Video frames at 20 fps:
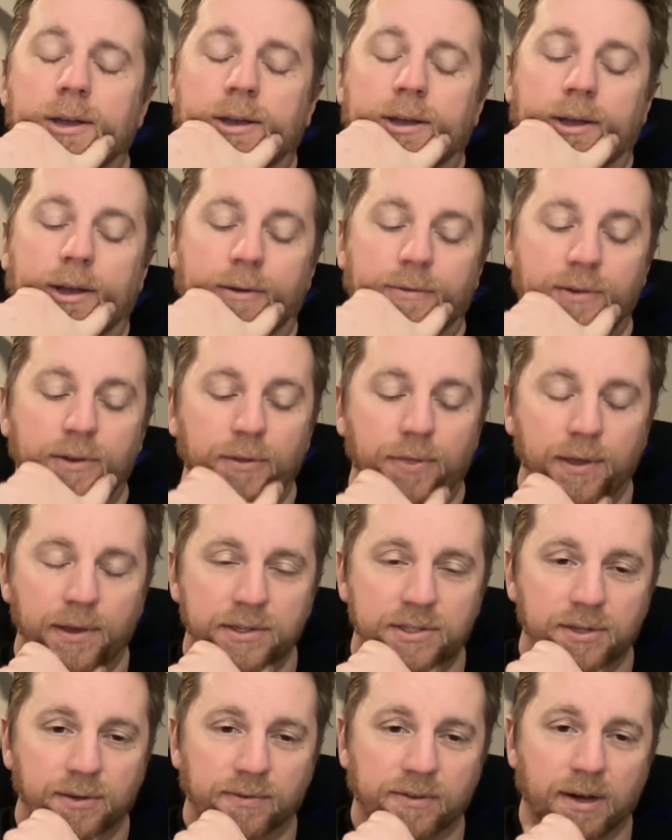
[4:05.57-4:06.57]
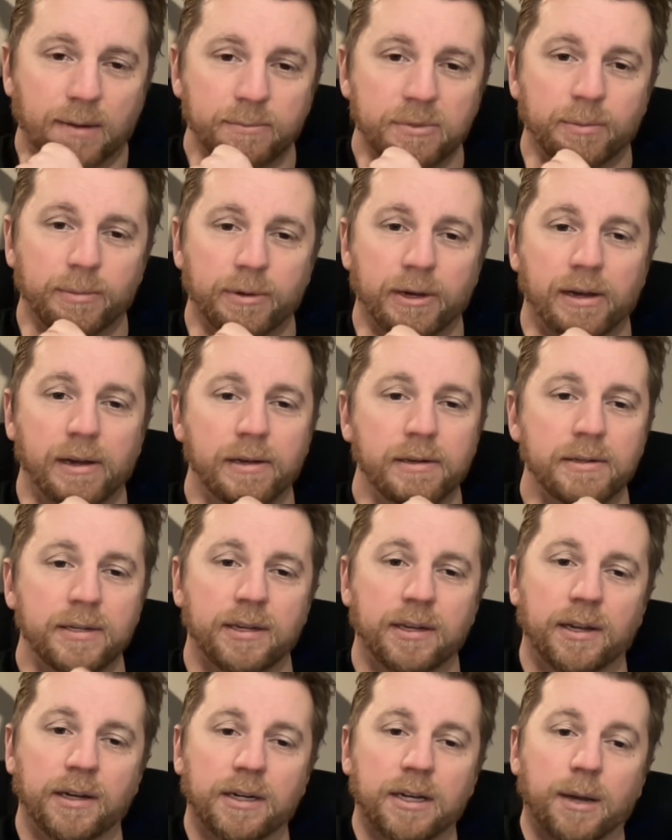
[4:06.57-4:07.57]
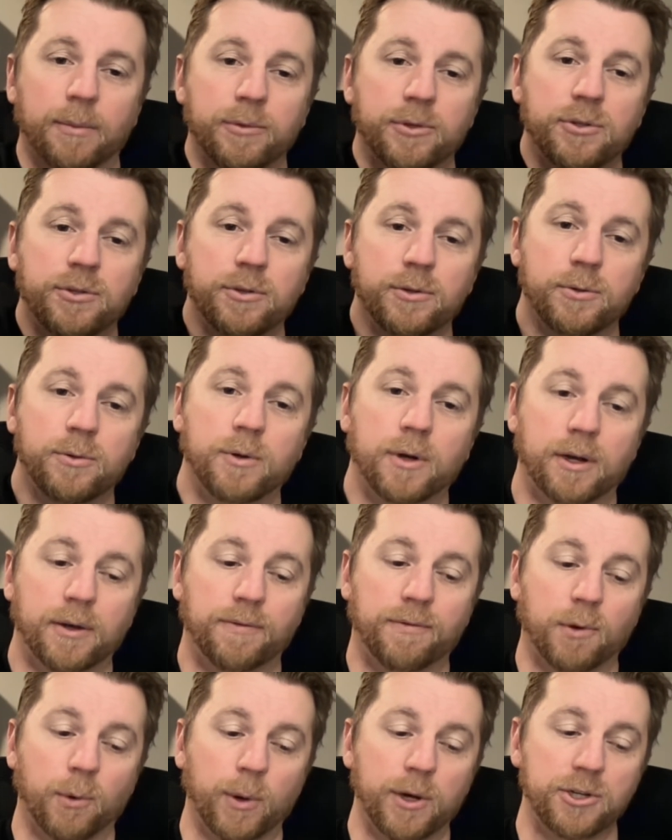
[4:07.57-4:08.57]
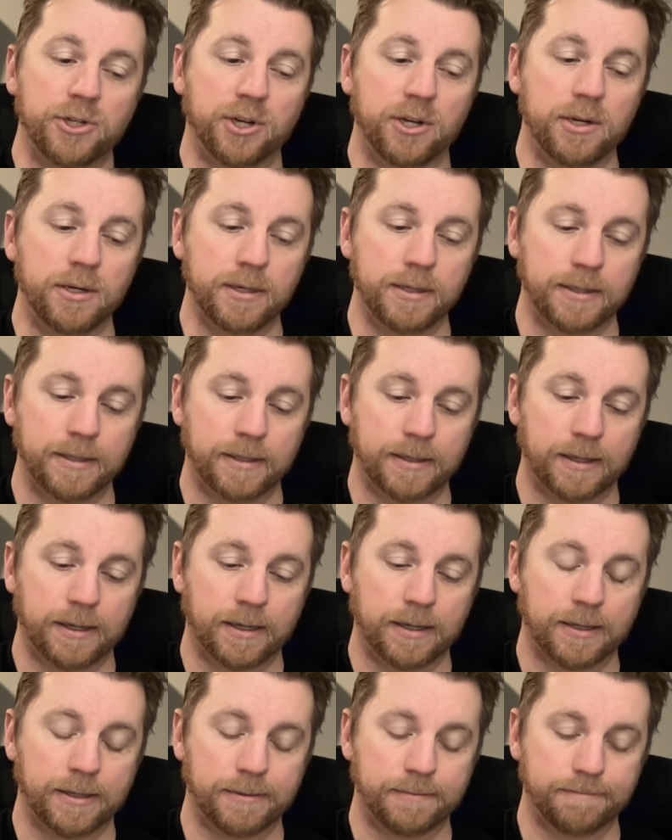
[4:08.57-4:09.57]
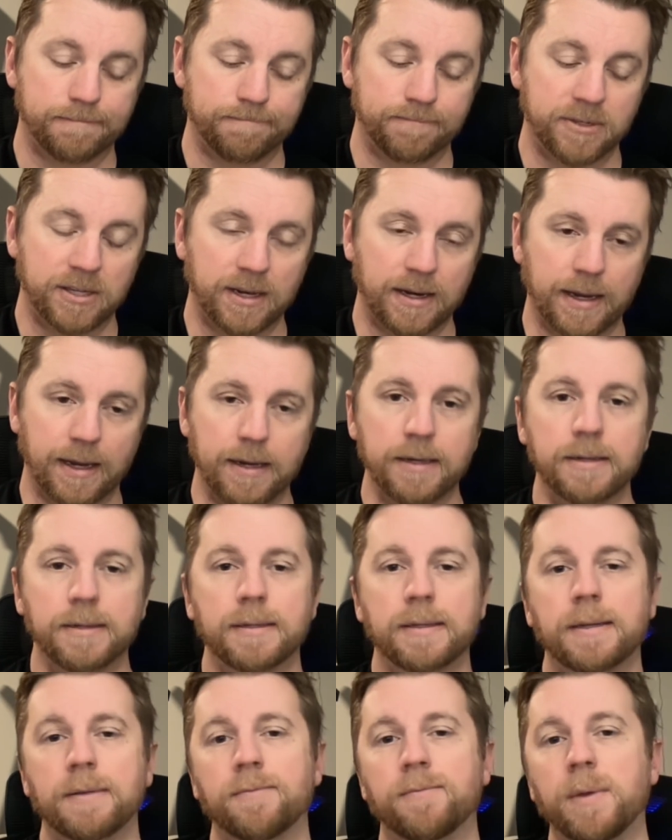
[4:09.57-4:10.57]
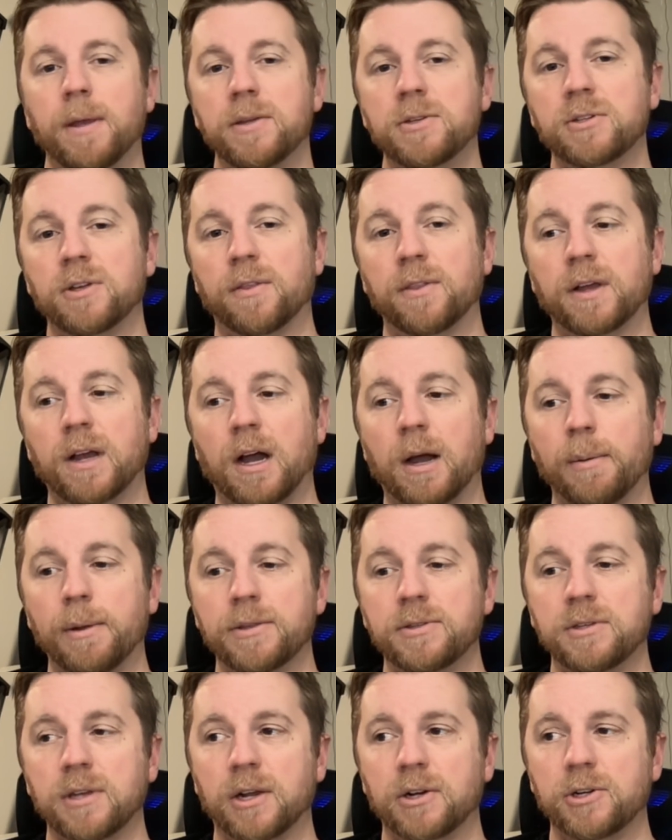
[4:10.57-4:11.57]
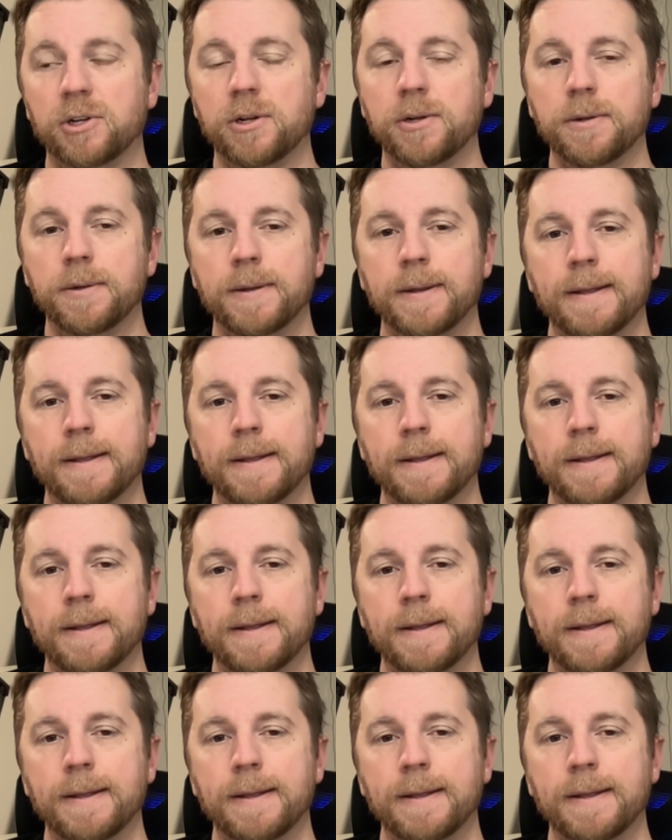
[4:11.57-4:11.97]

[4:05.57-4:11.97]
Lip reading: a few things have come to mind and come to fruition today based on the comment section.